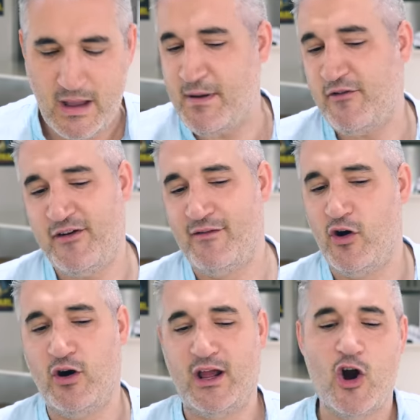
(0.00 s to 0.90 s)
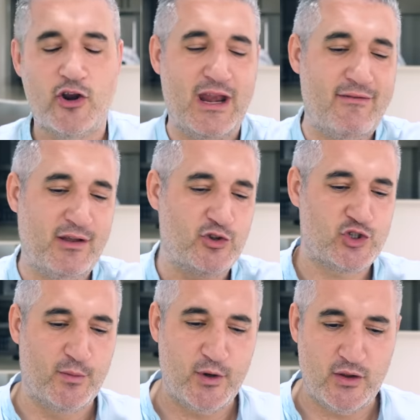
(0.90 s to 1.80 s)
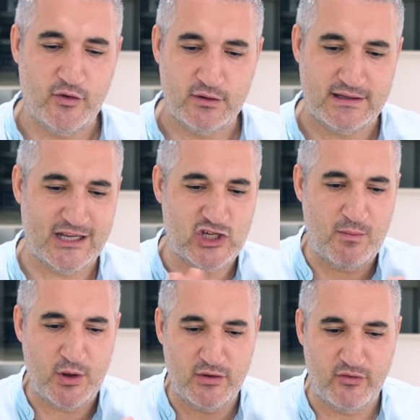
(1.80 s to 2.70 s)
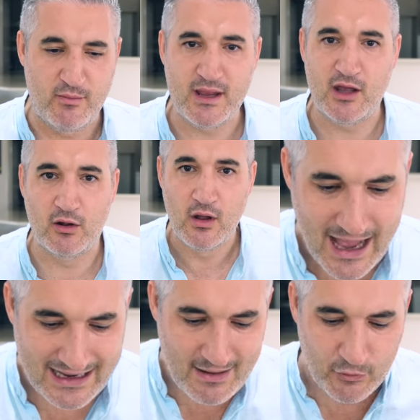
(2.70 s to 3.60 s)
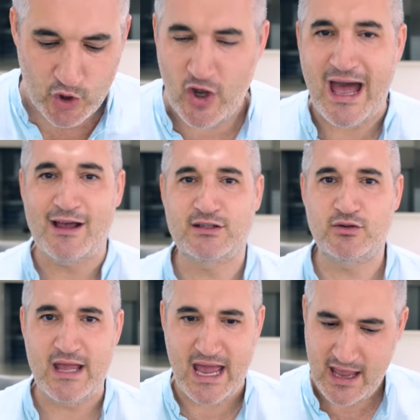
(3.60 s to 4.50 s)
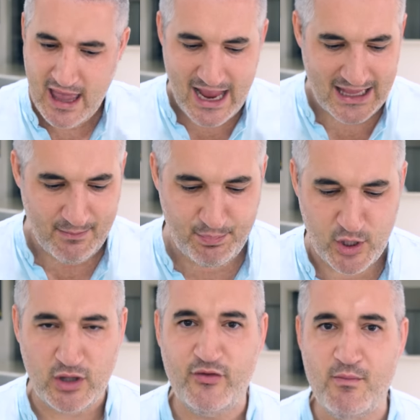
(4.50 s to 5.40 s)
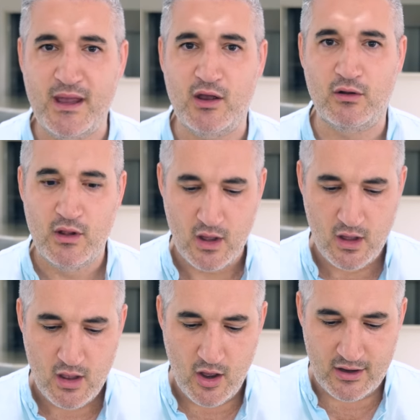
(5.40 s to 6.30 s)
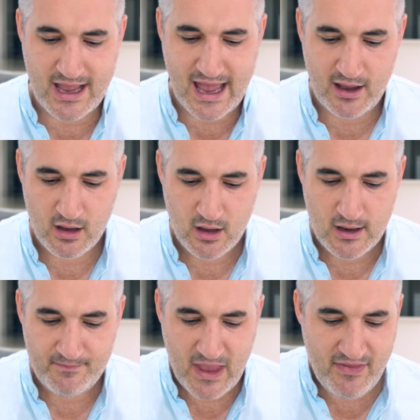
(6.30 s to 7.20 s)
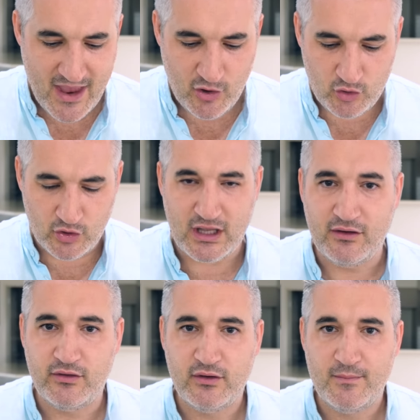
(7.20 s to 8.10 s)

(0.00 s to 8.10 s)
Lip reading: Ma per favore, Gordon, everything was so beautiful. Such a beautiful meal. I came to your house today. I had a beautiful meal. Okay? And then you do this.